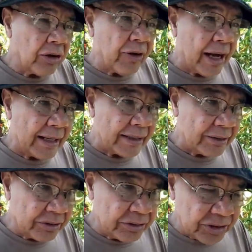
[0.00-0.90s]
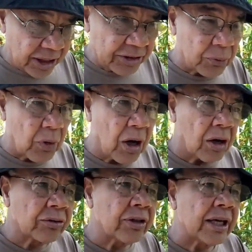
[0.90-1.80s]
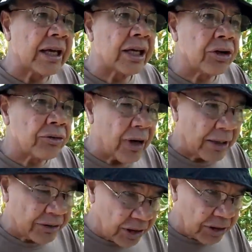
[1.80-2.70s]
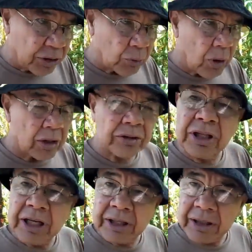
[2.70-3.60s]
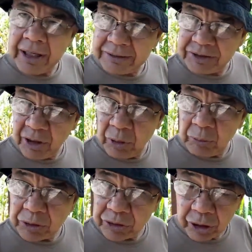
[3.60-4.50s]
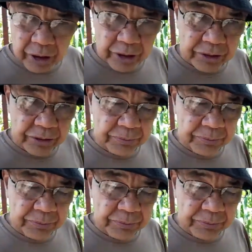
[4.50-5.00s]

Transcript: I said the wrong thing or if I did the wrong thing and someone was hurt,